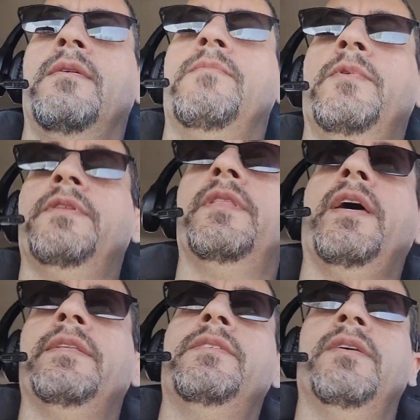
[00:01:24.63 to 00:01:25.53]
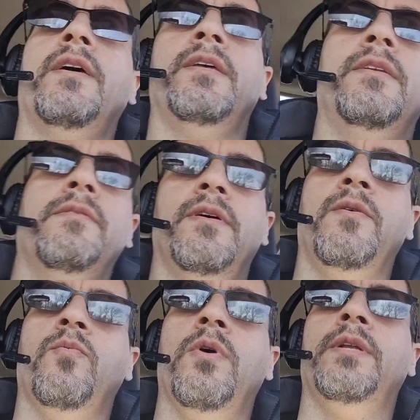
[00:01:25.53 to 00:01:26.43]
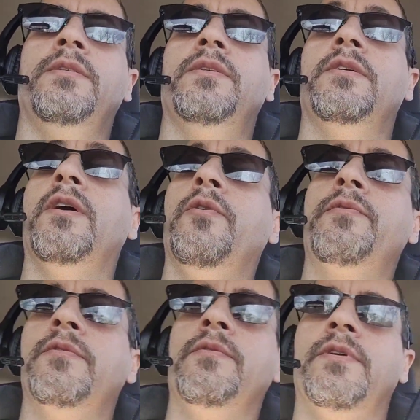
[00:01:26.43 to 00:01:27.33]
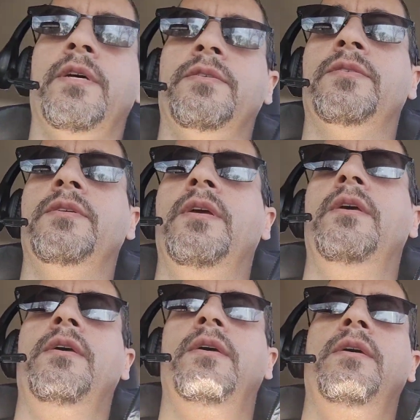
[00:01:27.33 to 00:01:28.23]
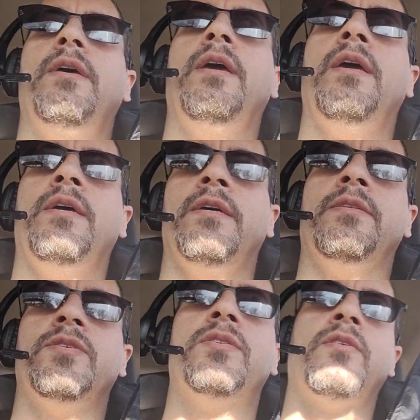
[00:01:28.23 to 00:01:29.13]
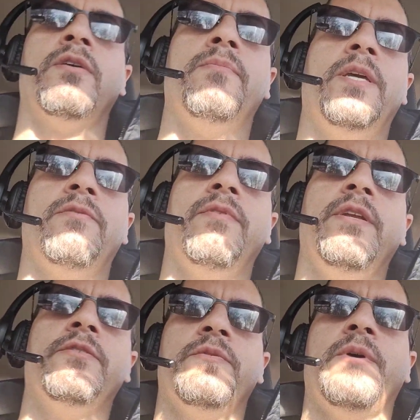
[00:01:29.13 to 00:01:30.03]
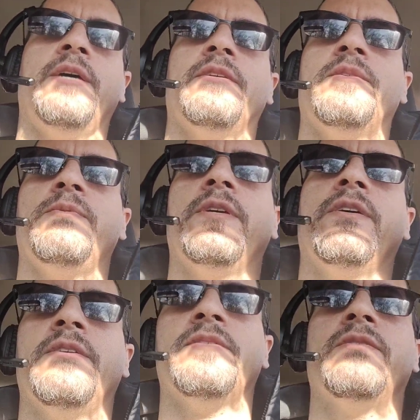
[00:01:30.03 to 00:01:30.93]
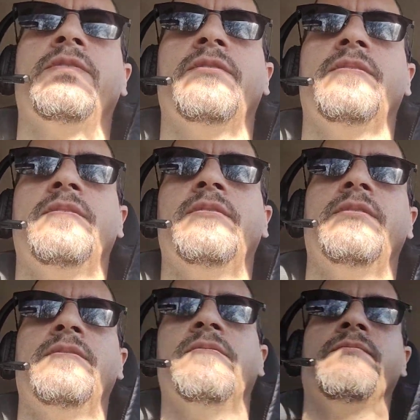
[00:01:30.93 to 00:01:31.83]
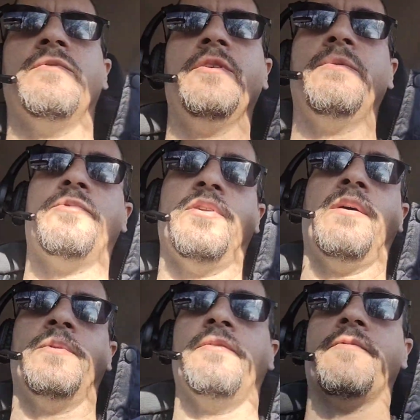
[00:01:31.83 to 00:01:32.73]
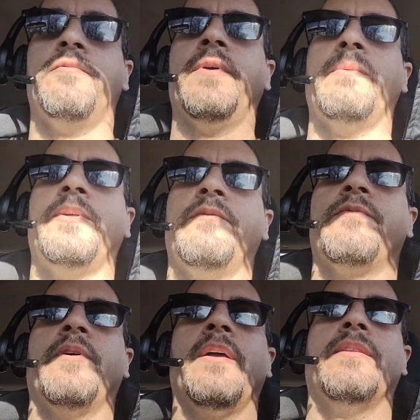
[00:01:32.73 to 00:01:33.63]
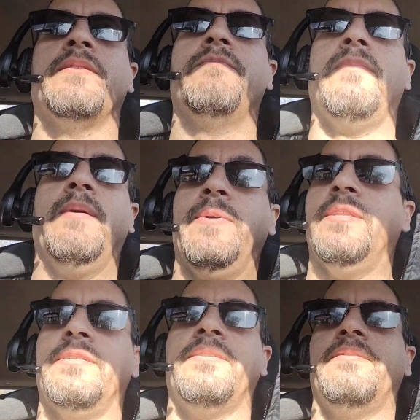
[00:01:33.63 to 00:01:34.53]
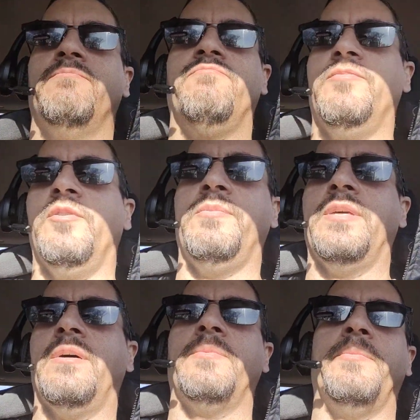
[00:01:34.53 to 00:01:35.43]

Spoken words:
But that said, I wanted to go through this and start making videos about this because really predominantly for family and friends. Maybe this will become a